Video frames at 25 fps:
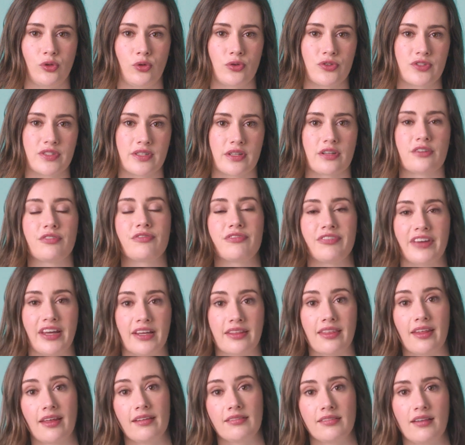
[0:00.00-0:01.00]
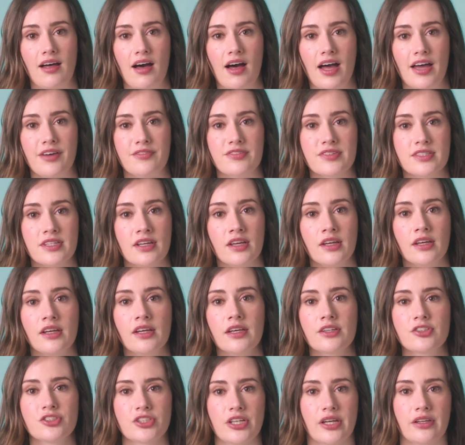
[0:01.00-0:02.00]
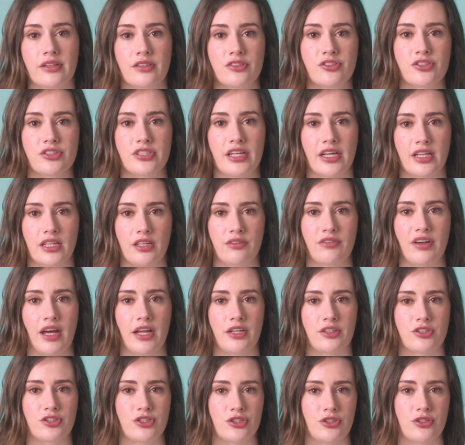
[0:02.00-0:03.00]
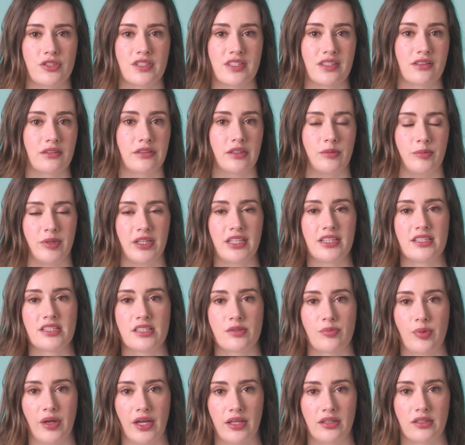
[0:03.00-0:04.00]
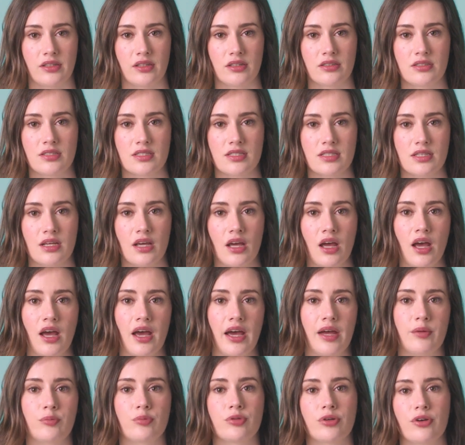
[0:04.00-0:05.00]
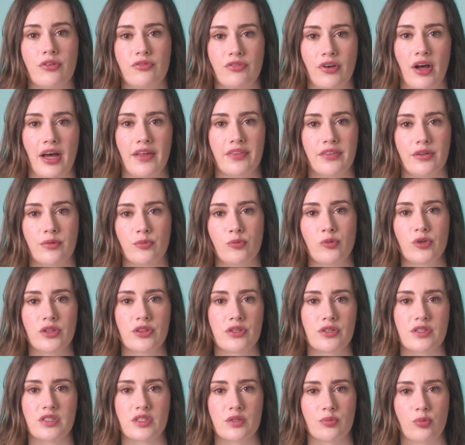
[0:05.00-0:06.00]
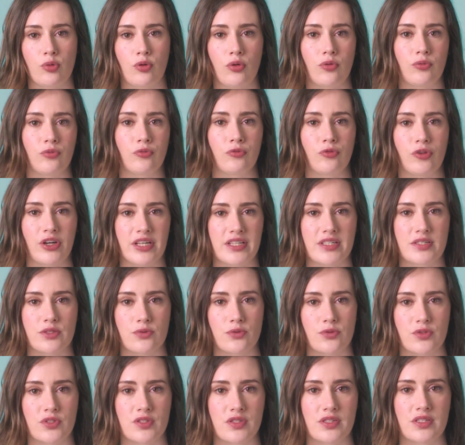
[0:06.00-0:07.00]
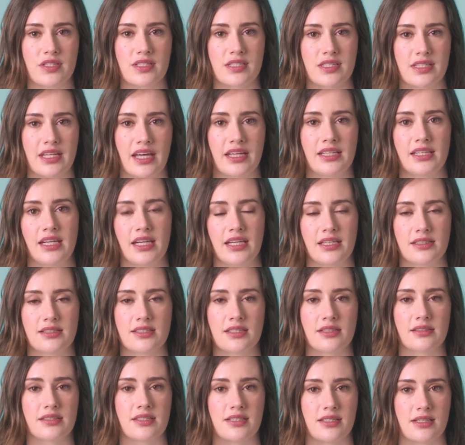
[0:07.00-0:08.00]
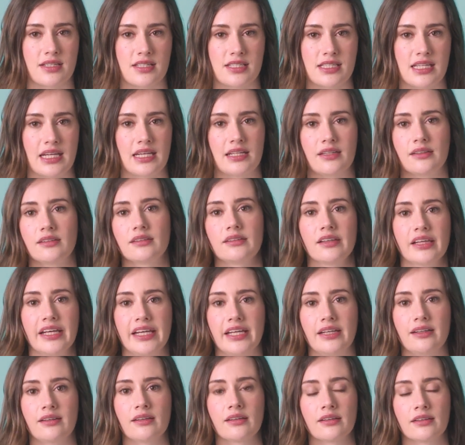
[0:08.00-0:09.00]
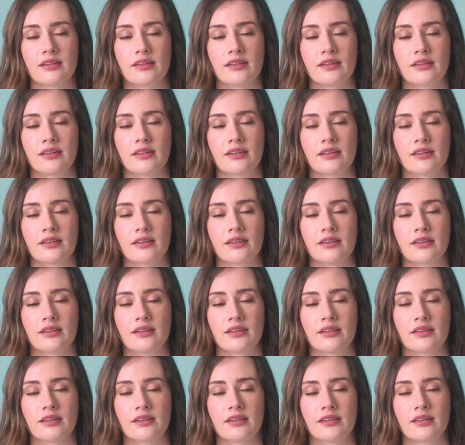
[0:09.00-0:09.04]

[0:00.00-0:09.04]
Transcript: laws that affect their lives, challenge negative attitudes that limit independence, and provide them with the support and resources they need to succeed and lead.